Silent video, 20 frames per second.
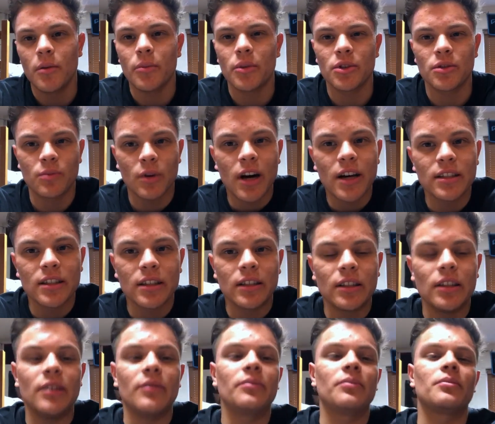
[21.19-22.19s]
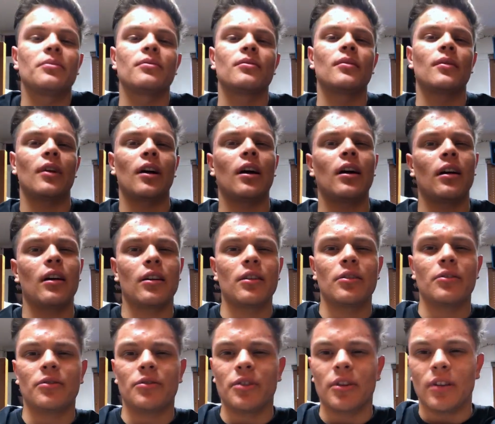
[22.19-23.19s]
Surprisingly, I don't
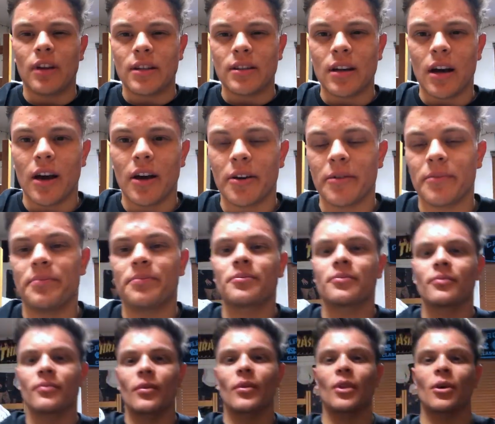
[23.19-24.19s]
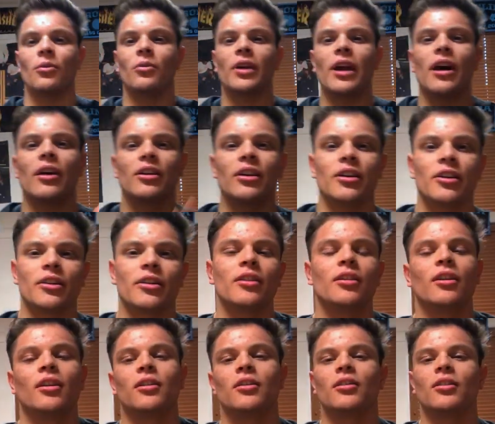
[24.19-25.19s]
even feel that tired. We out here,
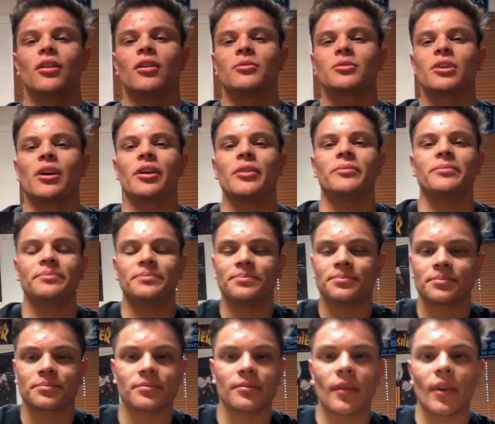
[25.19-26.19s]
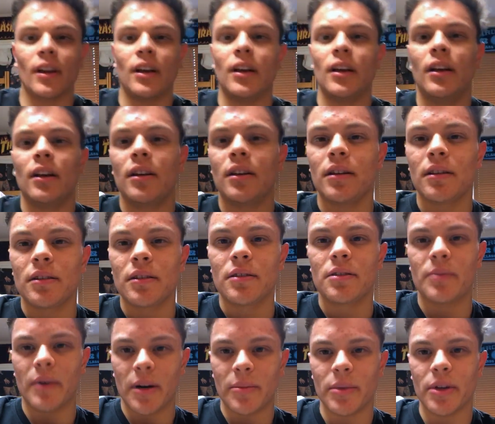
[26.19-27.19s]
you know what I'm saying? It's
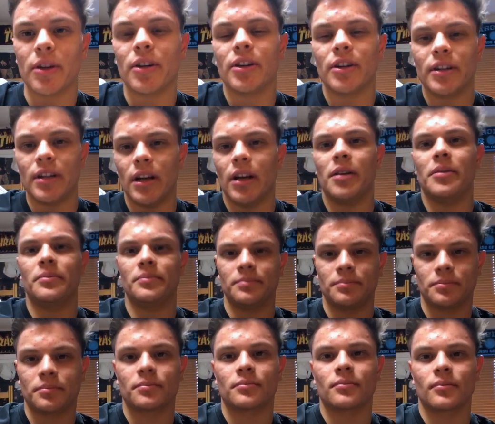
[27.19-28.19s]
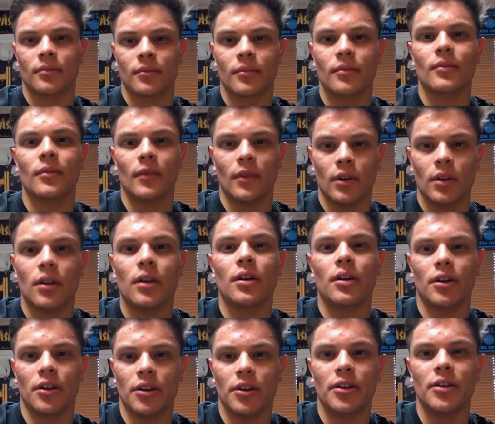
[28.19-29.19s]
about to be a good day.
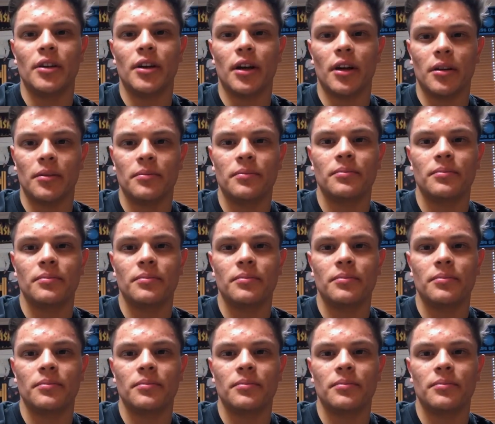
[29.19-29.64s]
A good day.